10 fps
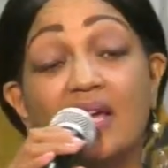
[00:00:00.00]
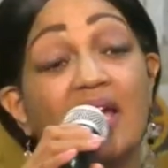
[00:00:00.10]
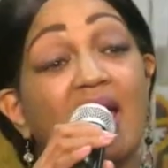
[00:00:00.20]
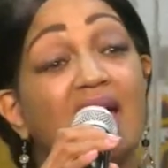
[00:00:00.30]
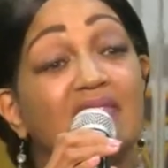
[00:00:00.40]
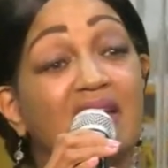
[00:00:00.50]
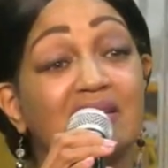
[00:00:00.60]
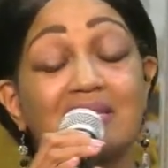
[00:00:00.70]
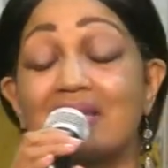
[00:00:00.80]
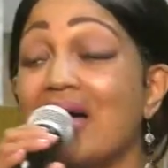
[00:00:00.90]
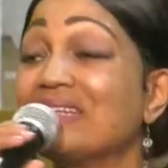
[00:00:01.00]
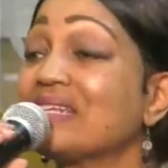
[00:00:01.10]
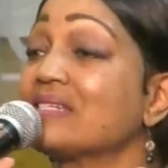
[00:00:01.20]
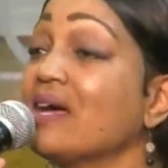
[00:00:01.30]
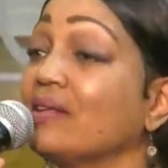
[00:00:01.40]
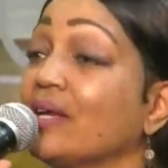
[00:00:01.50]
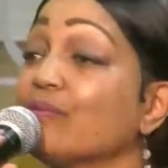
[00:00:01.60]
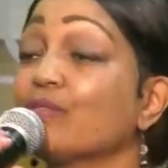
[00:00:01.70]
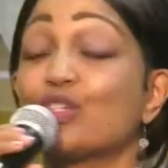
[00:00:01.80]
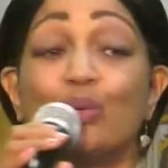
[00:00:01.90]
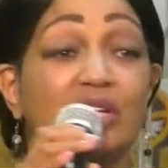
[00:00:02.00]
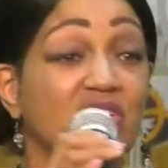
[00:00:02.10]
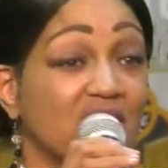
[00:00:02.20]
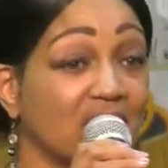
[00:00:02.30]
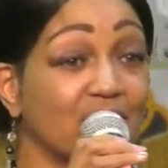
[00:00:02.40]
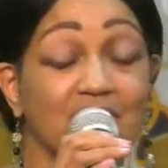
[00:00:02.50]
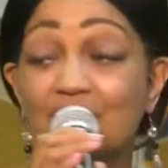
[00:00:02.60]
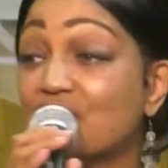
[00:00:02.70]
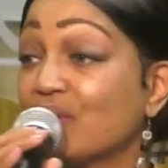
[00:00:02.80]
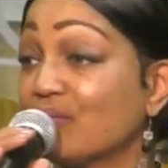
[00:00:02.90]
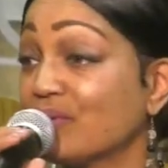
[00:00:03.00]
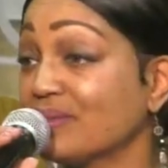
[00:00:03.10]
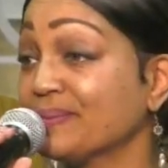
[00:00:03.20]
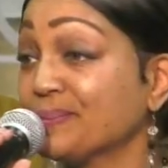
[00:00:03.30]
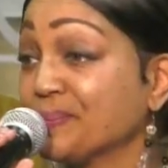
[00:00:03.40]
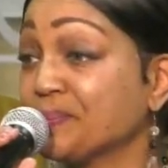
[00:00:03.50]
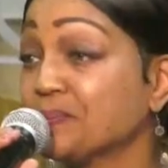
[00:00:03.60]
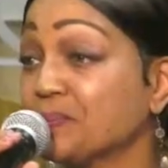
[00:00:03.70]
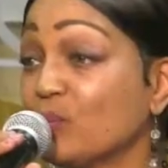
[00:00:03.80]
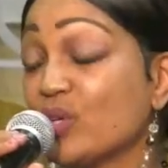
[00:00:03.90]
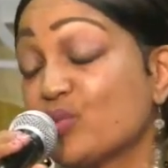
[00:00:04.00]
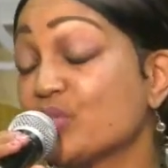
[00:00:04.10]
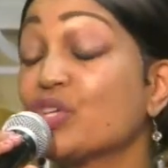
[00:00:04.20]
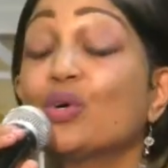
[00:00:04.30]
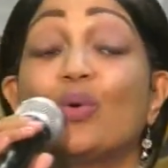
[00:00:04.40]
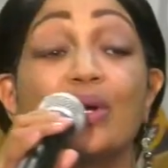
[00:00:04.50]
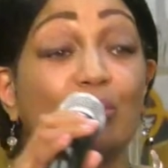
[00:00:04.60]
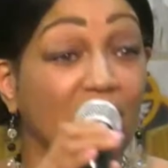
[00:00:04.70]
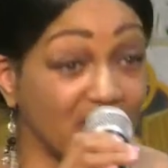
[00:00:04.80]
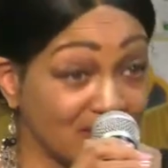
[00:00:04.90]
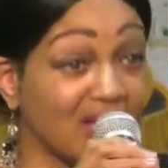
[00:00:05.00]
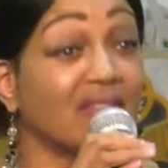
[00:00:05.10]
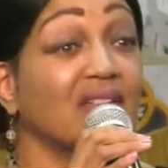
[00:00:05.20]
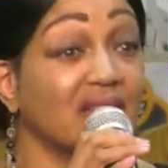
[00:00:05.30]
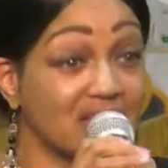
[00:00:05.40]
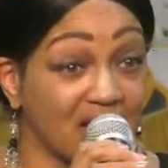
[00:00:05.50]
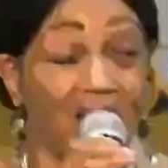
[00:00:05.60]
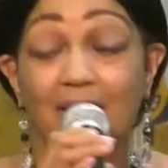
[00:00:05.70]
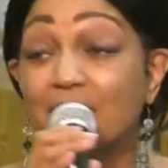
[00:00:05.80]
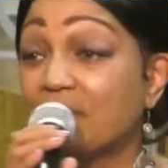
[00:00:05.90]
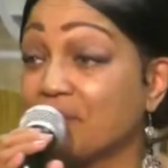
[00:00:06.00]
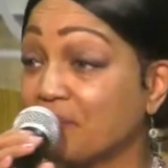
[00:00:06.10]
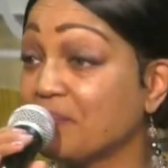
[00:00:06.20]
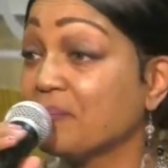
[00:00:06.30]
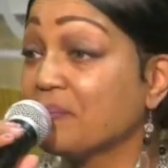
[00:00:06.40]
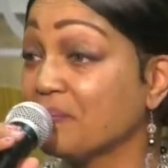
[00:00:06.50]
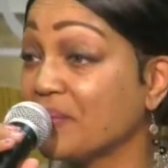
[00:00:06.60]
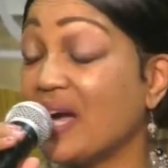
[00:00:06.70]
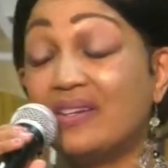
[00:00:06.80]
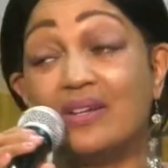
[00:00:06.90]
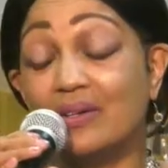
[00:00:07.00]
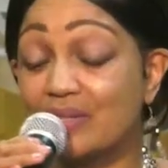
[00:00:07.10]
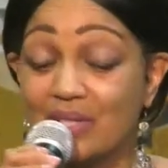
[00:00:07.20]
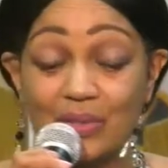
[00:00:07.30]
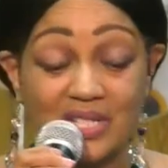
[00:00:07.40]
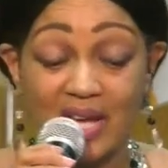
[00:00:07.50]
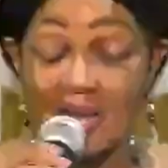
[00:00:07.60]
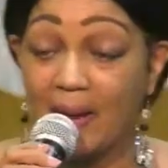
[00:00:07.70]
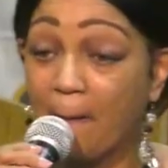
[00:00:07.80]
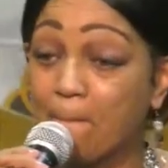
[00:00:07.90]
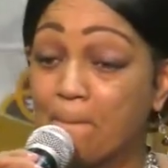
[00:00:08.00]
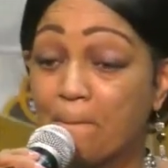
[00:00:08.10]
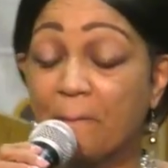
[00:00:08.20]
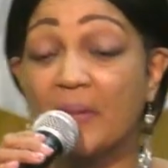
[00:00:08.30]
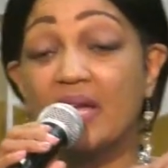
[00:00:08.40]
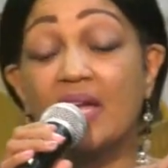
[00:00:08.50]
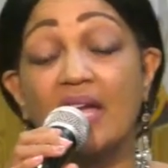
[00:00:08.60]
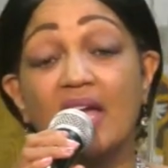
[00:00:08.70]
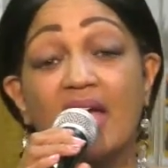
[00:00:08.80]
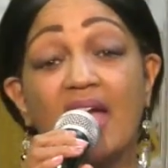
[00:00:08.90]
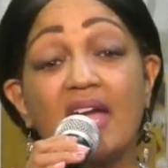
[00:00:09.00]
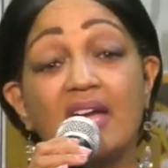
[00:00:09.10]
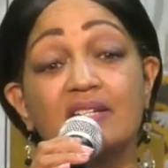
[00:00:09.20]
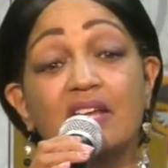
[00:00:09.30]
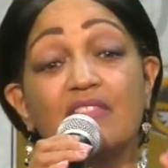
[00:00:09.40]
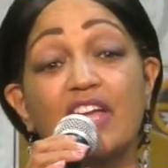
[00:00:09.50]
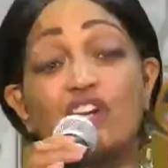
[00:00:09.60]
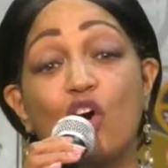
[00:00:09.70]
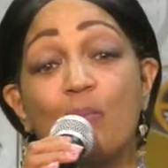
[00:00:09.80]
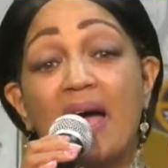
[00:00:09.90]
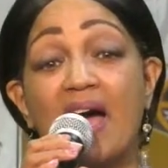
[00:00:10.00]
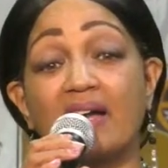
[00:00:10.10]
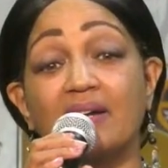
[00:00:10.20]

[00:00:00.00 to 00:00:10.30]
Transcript: and they decide to sell him for 20 shekels of silver, which was the going rate at that time. I know, so sad. And they go back